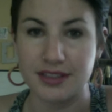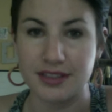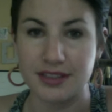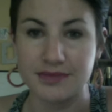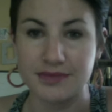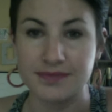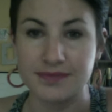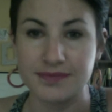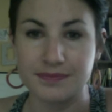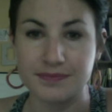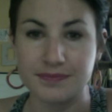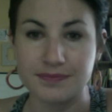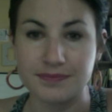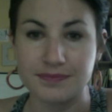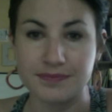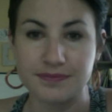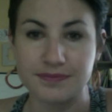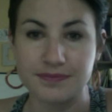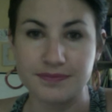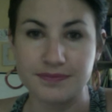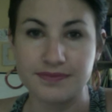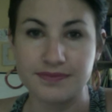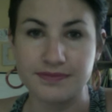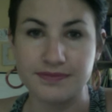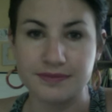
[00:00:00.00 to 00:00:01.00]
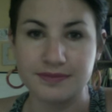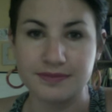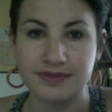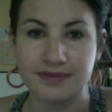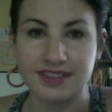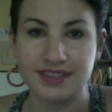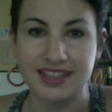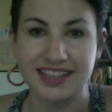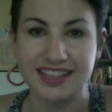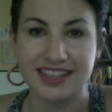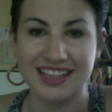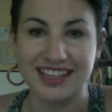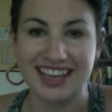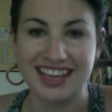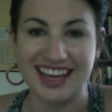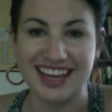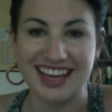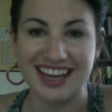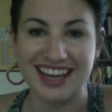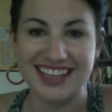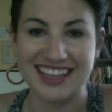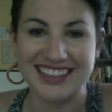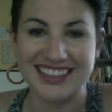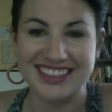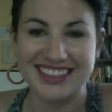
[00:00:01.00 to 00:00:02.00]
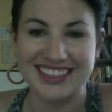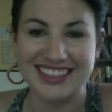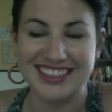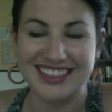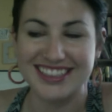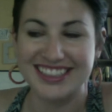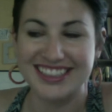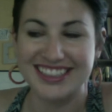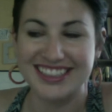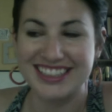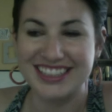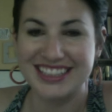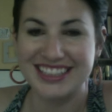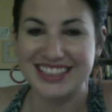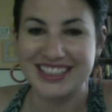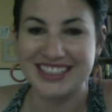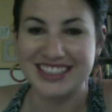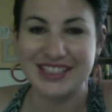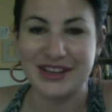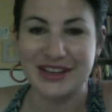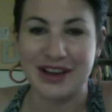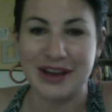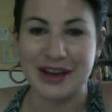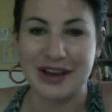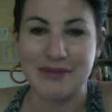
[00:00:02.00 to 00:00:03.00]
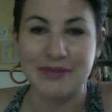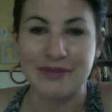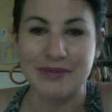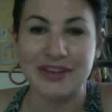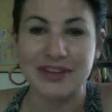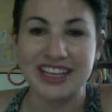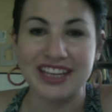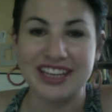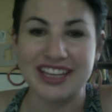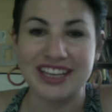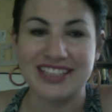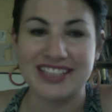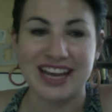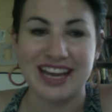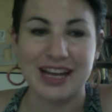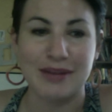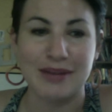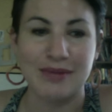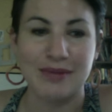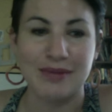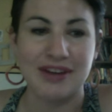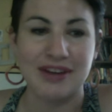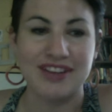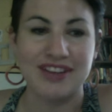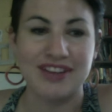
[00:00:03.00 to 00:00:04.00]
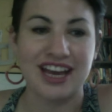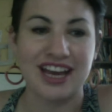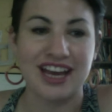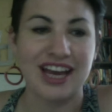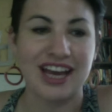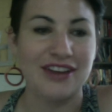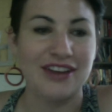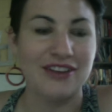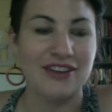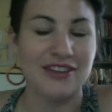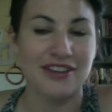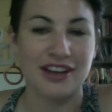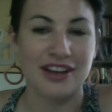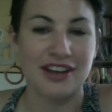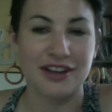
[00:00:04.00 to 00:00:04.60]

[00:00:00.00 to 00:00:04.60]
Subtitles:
Mm-hmm. Yeah. So I'm really excited about that.